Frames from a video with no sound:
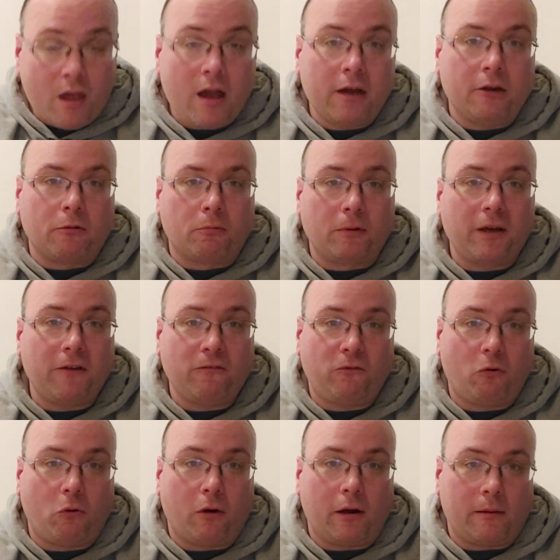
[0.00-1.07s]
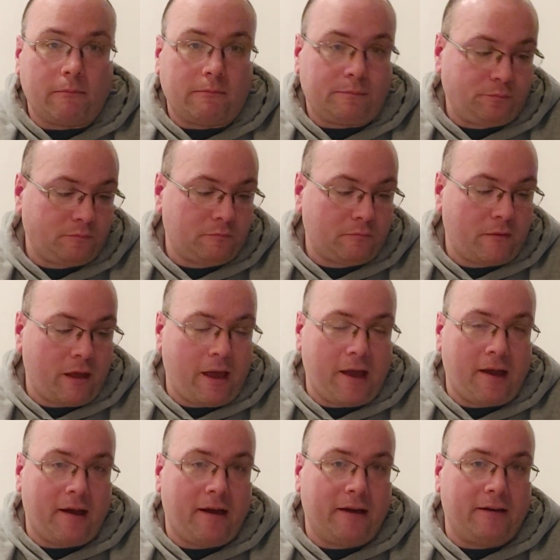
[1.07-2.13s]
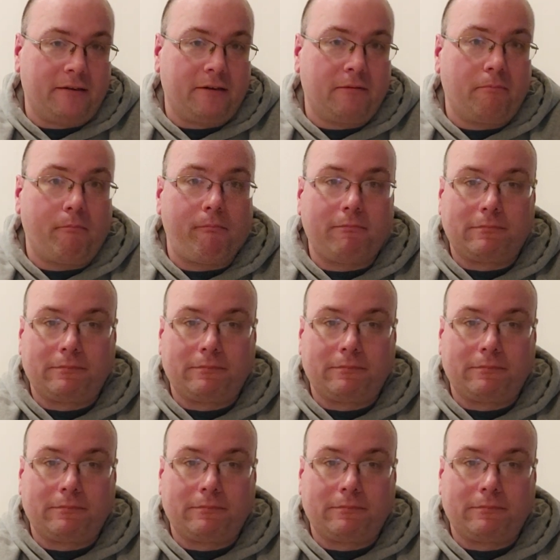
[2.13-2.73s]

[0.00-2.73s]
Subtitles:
In a ring form, and